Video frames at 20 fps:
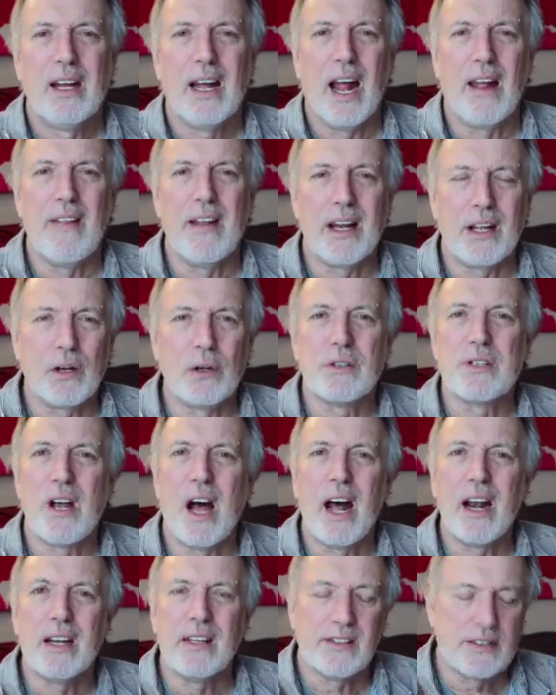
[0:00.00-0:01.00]
And then he goes
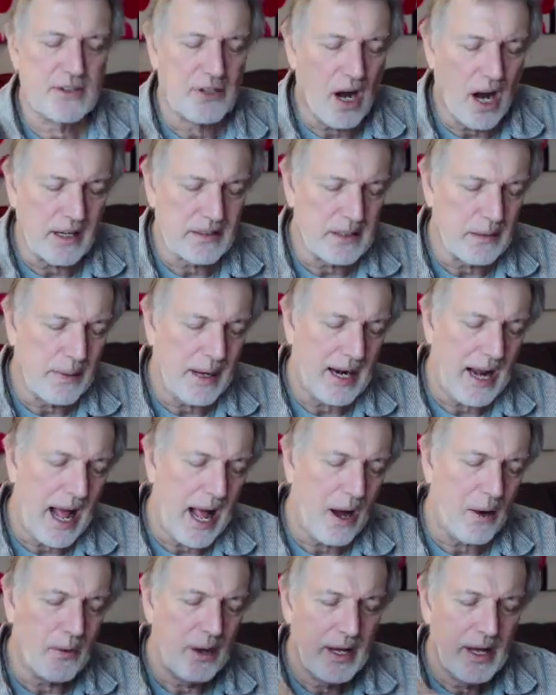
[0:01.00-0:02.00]
on and talks about
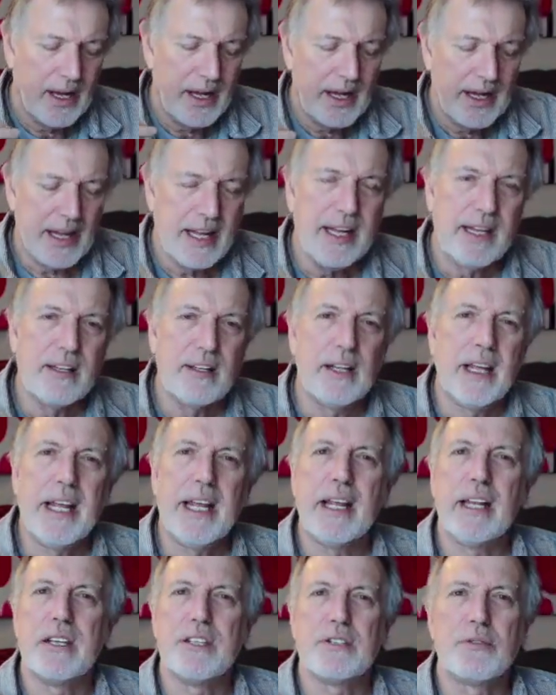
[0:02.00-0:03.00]
how
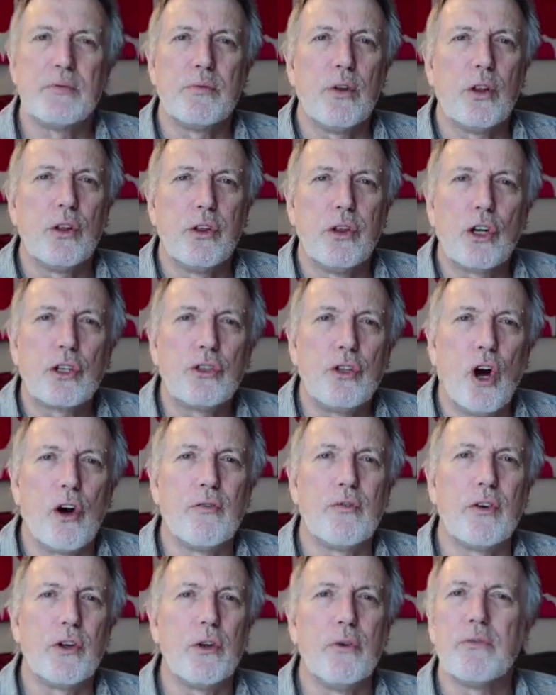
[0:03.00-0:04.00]
he has looked
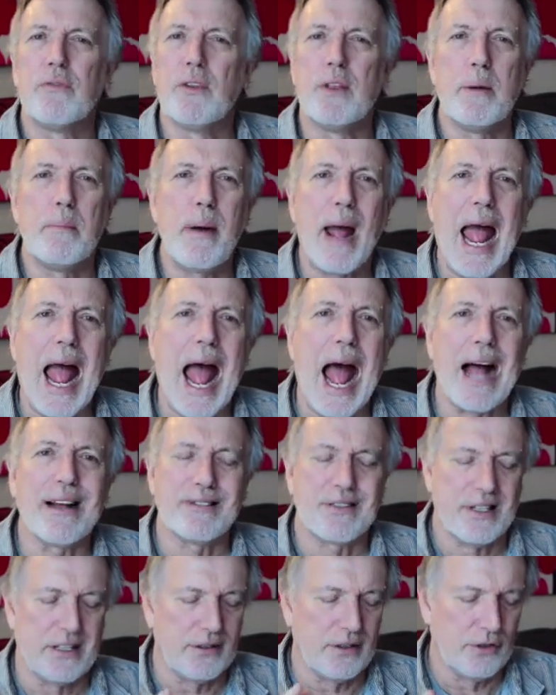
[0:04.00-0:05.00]
over you from the
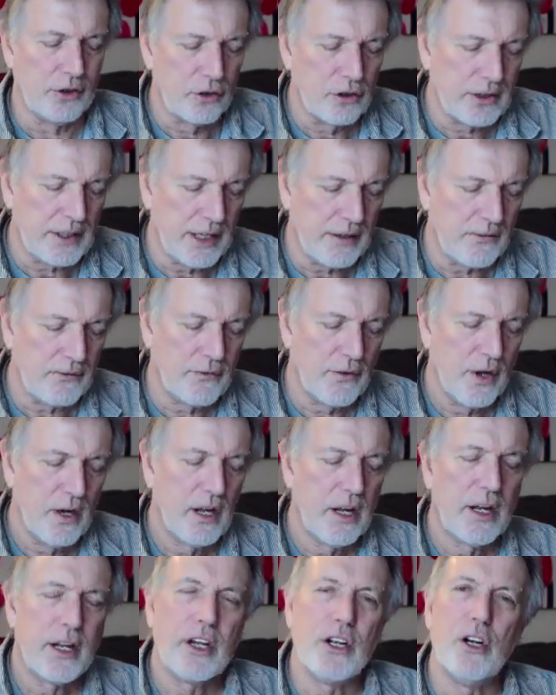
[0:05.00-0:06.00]
past and looking,
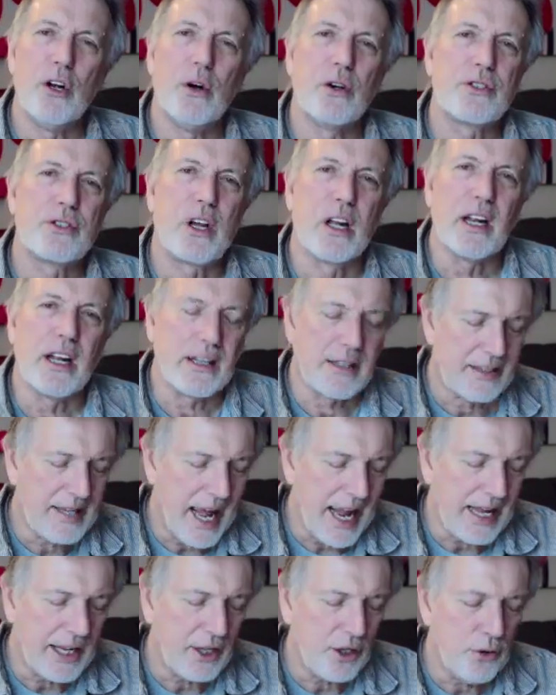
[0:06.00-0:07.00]
is going to
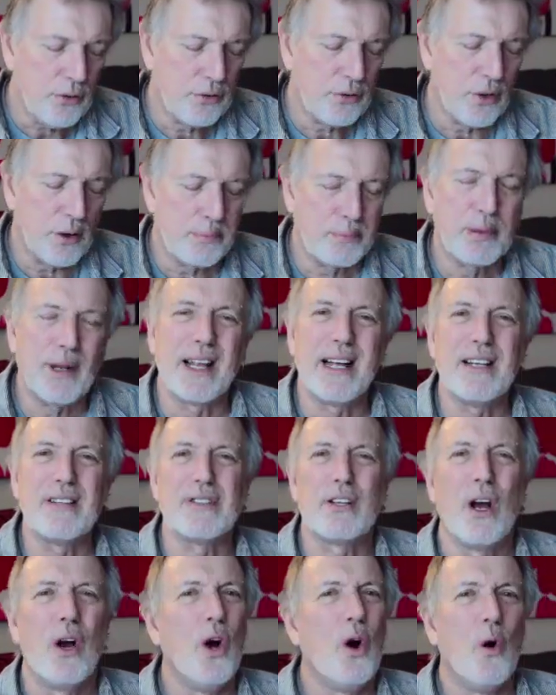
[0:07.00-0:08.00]
take you to a
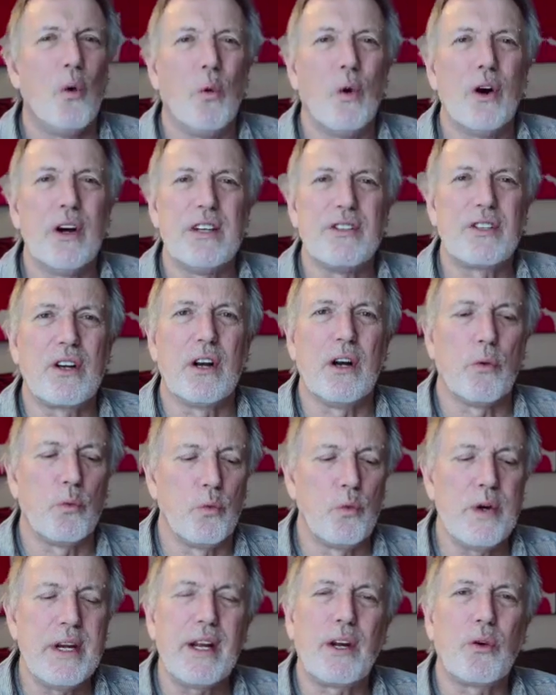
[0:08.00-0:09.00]
place where he's going
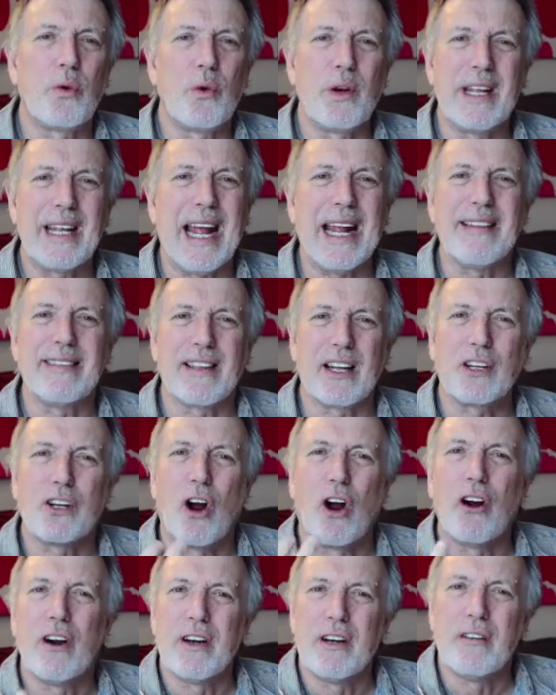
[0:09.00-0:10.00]
to recreate the
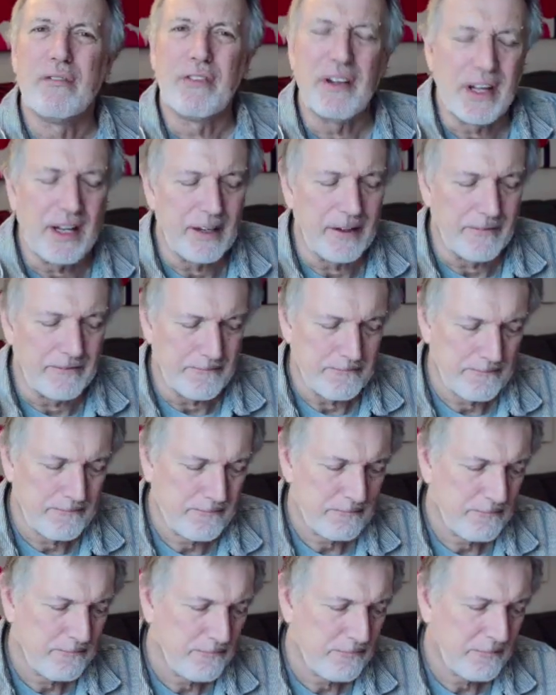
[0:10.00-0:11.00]
Garden of Eden.
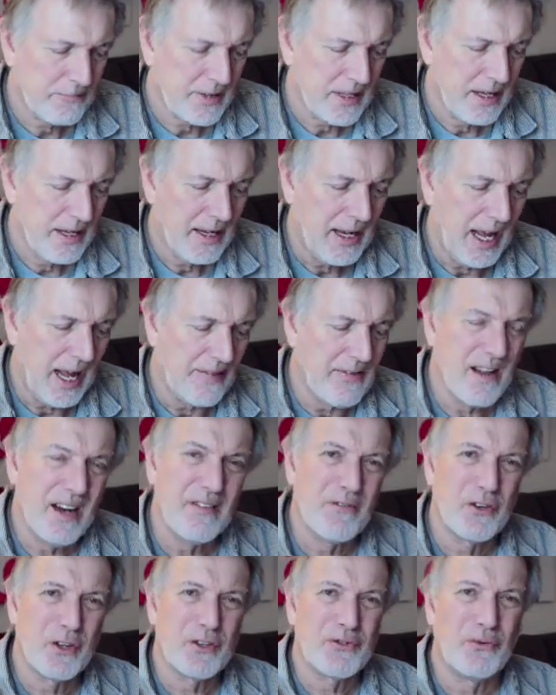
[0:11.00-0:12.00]
And then
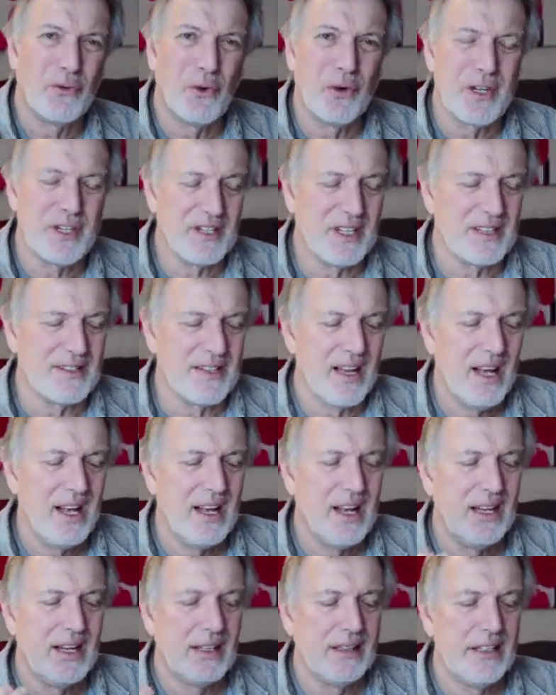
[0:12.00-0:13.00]
in verse 4 he says,
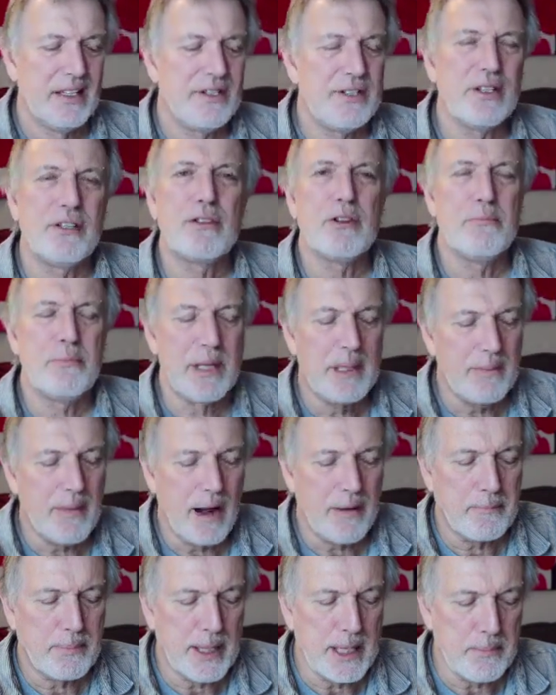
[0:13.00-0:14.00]
"Listen to me,
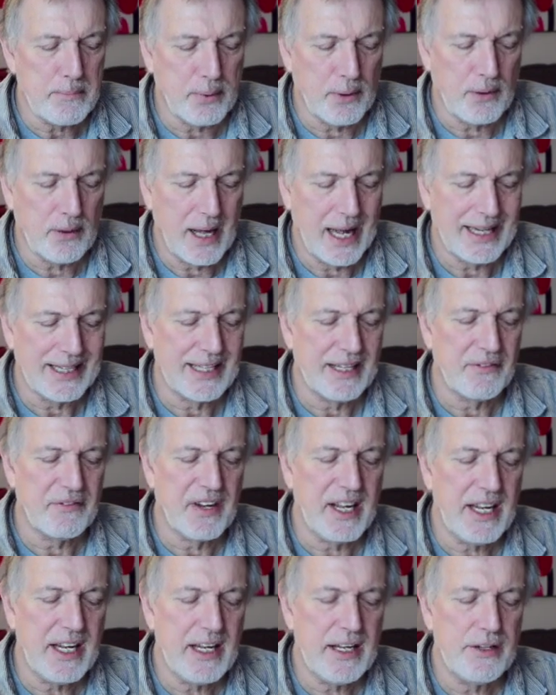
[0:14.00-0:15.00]
my people, and give
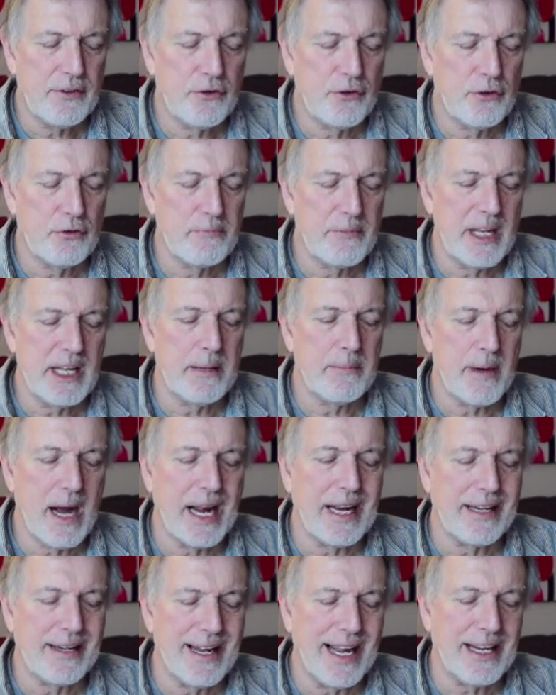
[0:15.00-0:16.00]
heed to me,
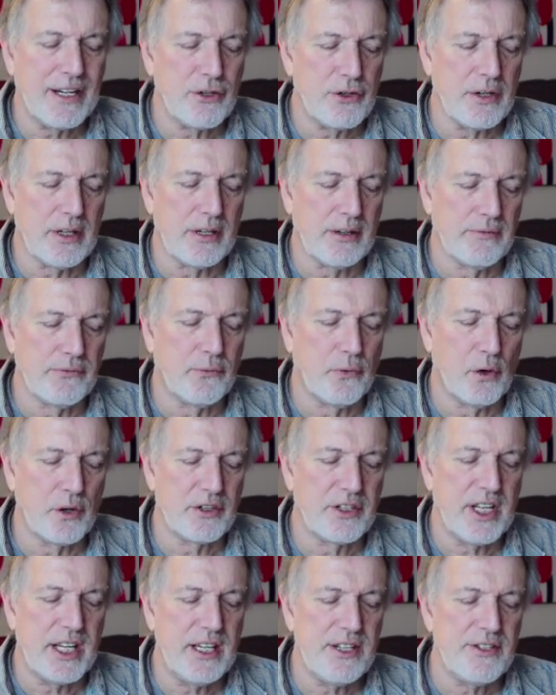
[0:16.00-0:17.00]
my nation,
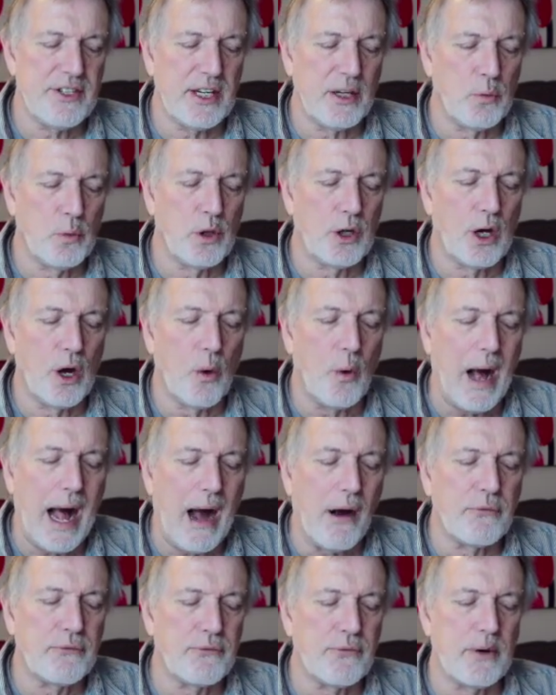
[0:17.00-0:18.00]
for teaching will go
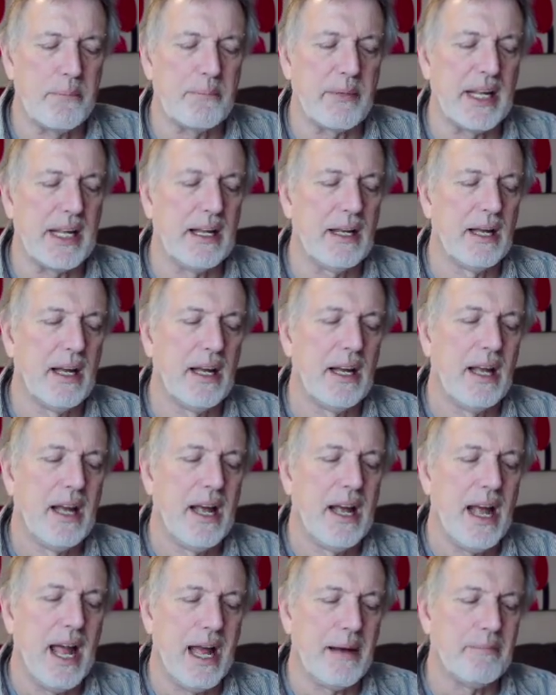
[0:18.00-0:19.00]
out from me,
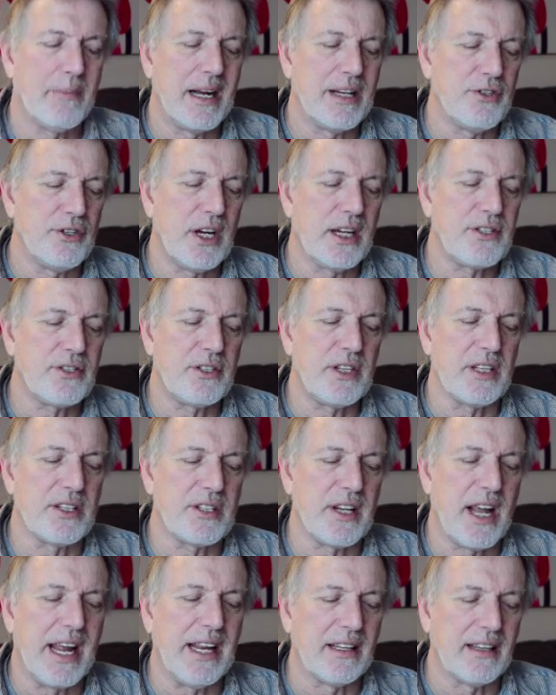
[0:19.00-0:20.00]
and my
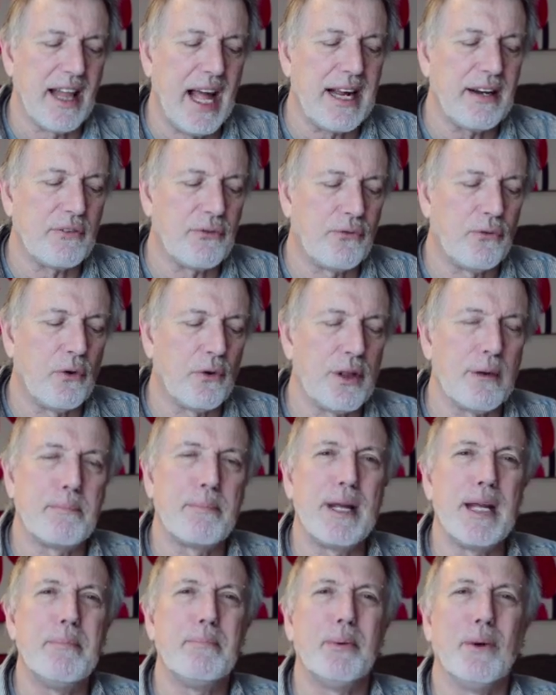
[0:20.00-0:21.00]
justice a light for the
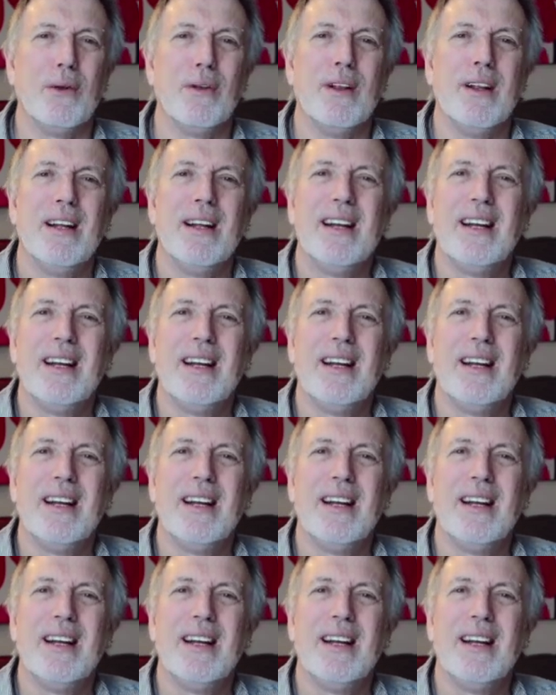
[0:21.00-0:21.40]
people."